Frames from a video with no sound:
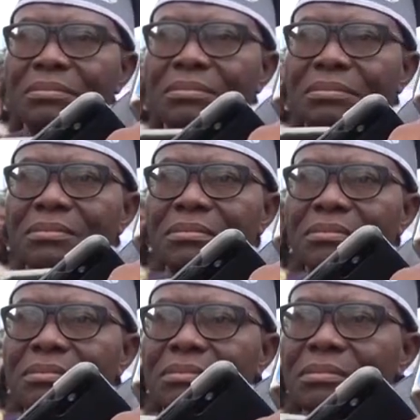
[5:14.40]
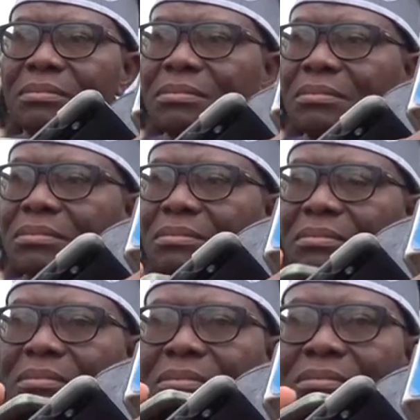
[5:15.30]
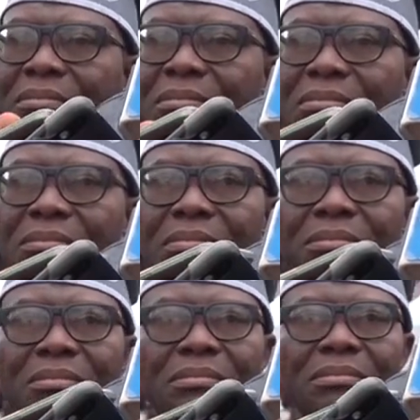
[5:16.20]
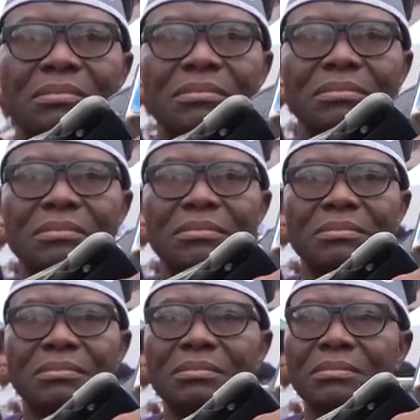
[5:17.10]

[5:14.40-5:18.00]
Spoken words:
[no speech]